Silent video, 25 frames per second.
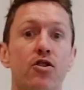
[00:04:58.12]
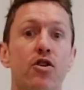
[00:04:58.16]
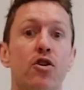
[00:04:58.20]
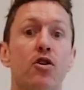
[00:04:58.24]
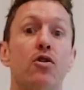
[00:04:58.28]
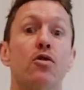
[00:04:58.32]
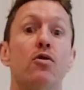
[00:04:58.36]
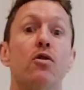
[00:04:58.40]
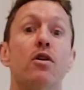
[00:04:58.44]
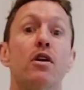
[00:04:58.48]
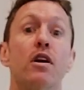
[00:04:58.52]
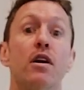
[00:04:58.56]

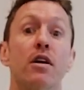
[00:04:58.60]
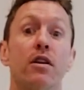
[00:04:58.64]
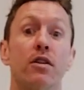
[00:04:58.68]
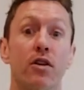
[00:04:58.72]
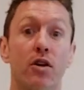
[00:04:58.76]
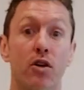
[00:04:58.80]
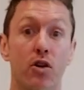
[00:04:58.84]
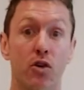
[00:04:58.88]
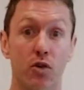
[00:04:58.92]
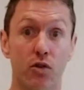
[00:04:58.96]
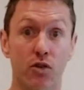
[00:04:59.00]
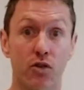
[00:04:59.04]
to
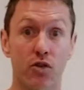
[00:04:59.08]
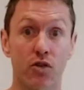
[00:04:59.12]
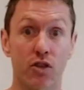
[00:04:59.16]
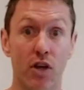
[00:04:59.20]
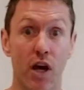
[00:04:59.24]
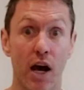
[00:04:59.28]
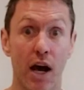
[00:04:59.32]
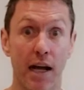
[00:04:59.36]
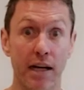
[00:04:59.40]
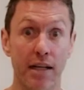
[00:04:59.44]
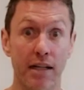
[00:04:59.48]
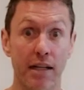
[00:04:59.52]
the good
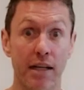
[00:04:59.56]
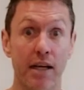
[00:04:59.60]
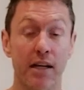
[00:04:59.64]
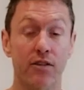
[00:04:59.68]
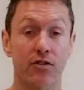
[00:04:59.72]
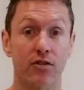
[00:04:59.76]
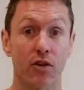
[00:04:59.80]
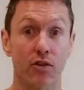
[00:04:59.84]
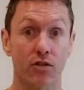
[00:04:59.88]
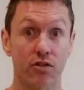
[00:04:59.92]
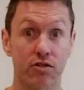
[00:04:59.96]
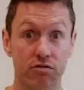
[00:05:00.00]
side.
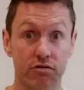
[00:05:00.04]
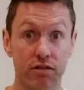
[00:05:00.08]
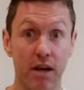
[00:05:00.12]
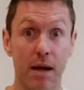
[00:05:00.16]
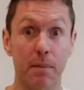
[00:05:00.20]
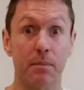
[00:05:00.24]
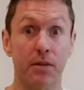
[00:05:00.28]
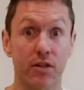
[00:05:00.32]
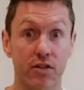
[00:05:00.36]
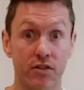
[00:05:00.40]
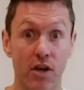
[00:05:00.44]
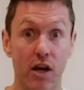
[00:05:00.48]
So
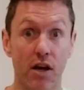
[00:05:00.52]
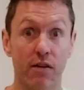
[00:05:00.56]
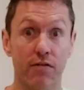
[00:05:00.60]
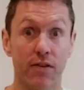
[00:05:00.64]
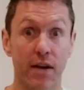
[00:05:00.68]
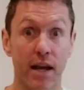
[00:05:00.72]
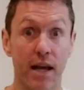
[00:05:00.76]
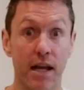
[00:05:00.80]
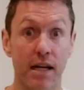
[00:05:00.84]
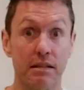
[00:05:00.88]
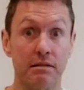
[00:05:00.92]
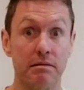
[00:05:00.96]
strap
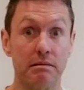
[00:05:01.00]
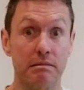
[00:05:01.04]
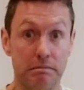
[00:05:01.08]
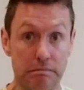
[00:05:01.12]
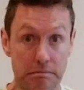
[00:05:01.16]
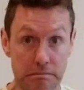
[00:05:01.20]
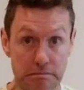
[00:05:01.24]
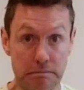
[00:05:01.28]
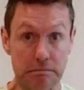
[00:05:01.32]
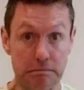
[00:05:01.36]
yourself in.